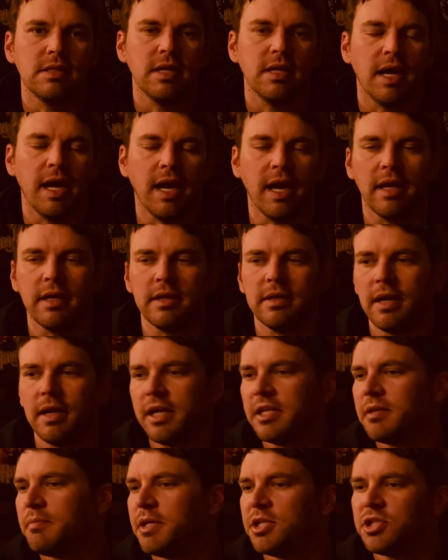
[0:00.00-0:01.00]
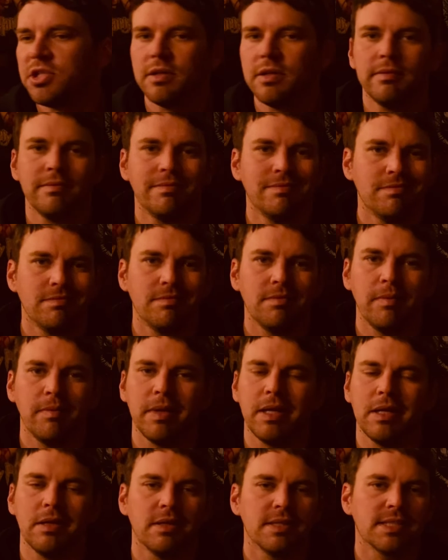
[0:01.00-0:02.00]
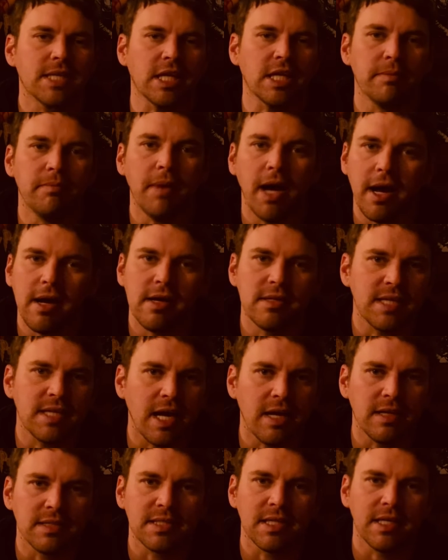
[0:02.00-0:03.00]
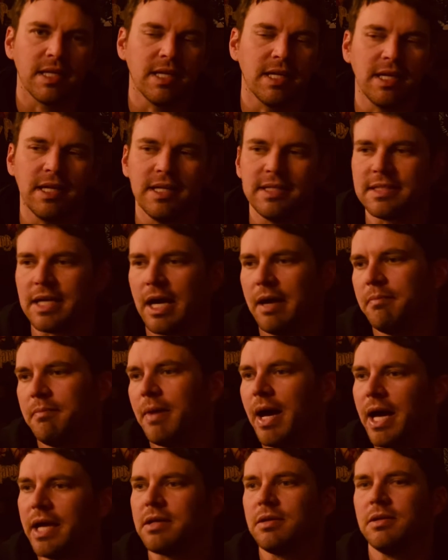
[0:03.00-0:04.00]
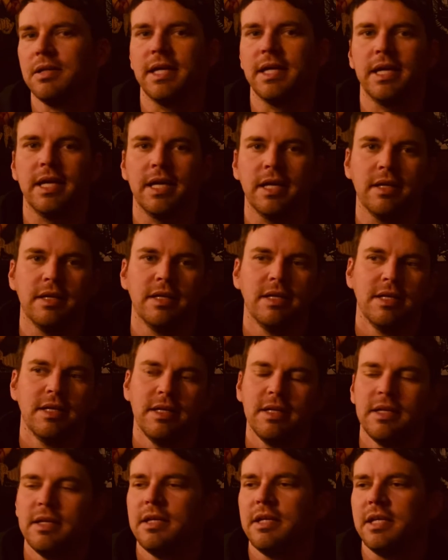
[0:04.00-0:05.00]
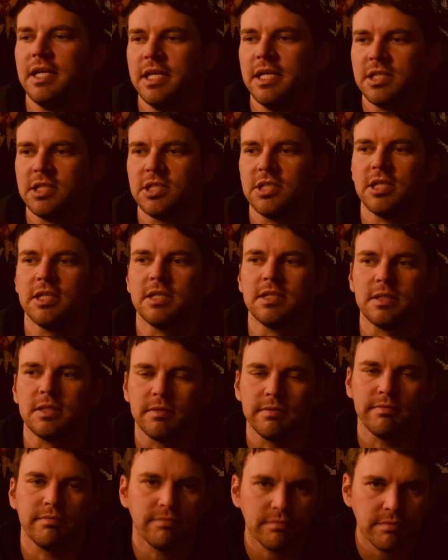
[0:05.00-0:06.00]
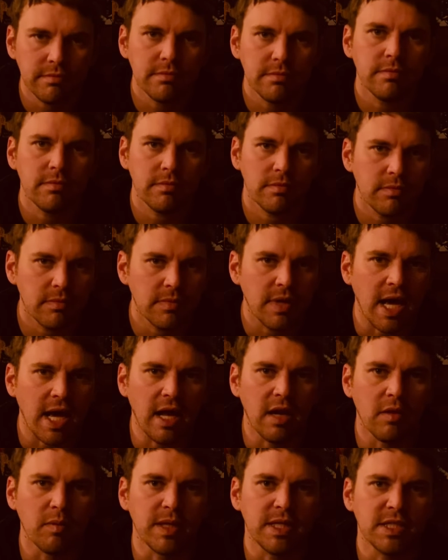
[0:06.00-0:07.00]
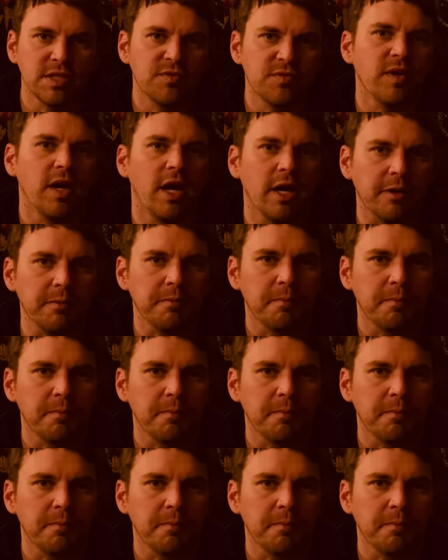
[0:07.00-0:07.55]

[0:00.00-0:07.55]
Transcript: And not to mention, I mean, it's got the Myers house in it. It's got Michael in it. It's just Halloween as fuck.